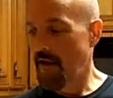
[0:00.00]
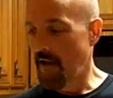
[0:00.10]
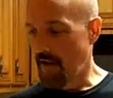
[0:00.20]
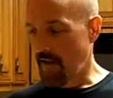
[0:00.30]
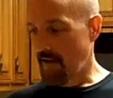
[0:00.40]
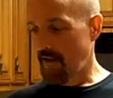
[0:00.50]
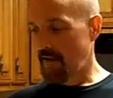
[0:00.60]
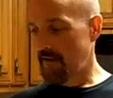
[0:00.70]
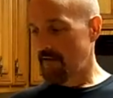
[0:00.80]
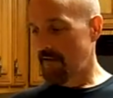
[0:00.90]

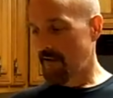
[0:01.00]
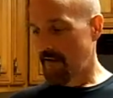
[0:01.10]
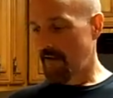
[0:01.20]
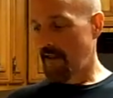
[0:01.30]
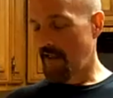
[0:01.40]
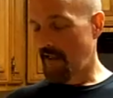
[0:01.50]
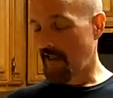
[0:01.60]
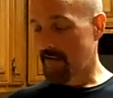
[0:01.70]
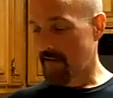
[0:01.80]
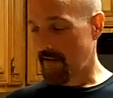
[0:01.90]
and had
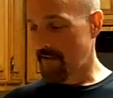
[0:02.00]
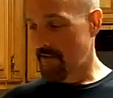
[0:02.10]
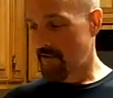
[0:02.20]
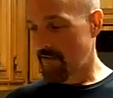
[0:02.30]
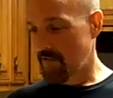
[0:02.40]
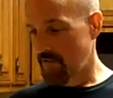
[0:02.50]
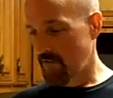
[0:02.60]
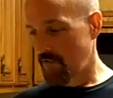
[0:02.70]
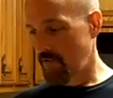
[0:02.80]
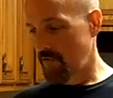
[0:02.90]
access
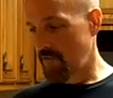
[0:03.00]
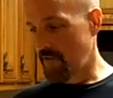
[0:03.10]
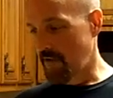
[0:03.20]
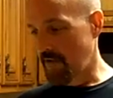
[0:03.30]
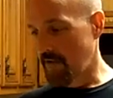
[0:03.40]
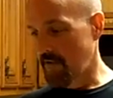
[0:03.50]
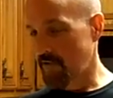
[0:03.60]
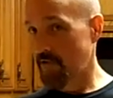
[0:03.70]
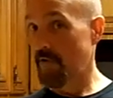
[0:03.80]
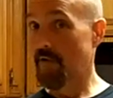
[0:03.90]
to
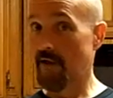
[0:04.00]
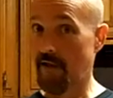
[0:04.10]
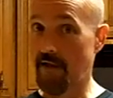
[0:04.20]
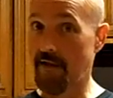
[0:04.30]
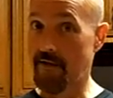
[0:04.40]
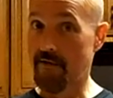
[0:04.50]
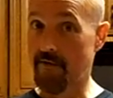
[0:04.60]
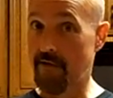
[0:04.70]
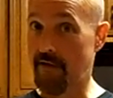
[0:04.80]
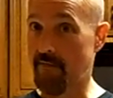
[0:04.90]
sugar cane so
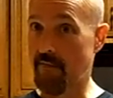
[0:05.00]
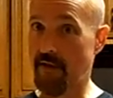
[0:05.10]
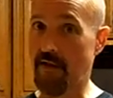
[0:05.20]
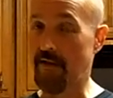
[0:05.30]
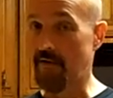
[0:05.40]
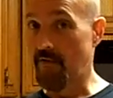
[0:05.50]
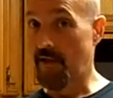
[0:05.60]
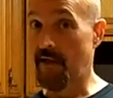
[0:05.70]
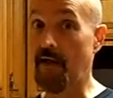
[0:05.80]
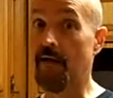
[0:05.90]
he could make
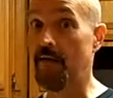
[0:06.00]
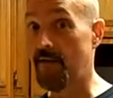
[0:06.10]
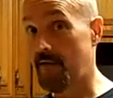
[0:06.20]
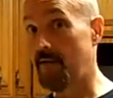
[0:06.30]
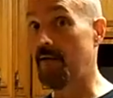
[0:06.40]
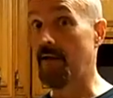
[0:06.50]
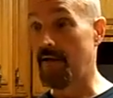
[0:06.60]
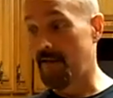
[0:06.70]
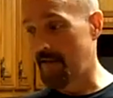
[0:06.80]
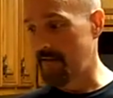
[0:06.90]
grain alcohol,
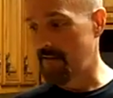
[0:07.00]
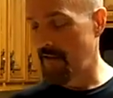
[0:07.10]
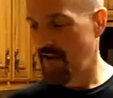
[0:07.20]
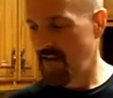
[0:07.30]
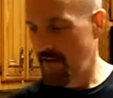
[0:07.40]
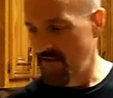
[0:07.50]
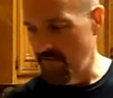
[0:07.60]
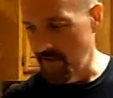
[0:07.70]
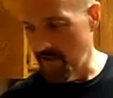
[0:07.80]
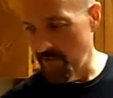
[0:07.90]
and
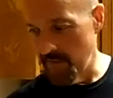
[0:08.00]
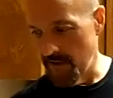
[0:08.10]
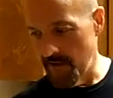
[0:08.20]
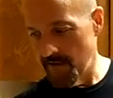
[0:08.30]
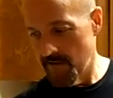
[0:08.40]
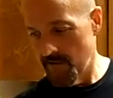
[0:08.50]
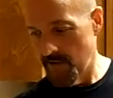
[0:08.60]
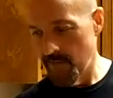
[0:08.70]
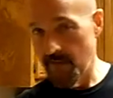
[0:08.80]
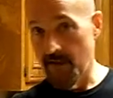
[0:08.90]
vanilla beans so he
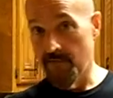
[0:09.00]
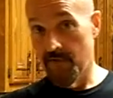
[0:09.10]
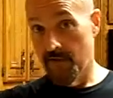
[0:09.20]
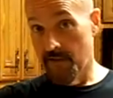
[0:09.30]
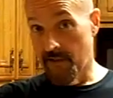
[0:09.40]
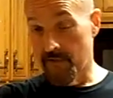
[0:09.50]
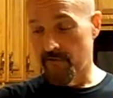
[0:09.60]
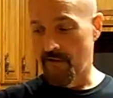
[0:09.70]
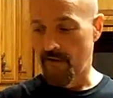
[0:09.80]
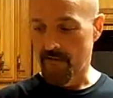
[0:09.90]
could make vanilla
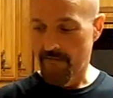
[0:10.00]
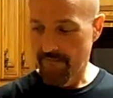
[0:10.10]
extract,